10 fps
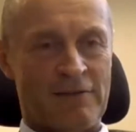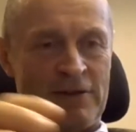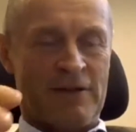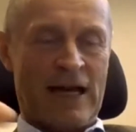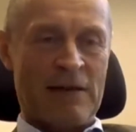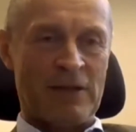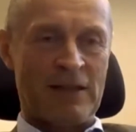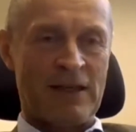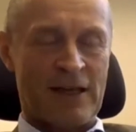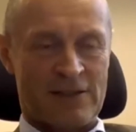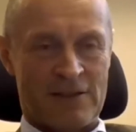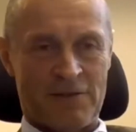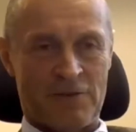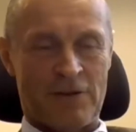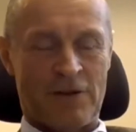LBD, as
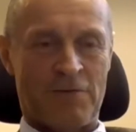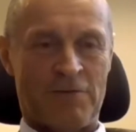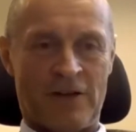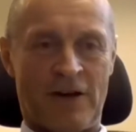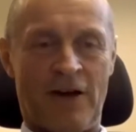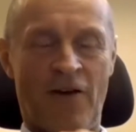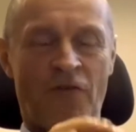you all know, there are a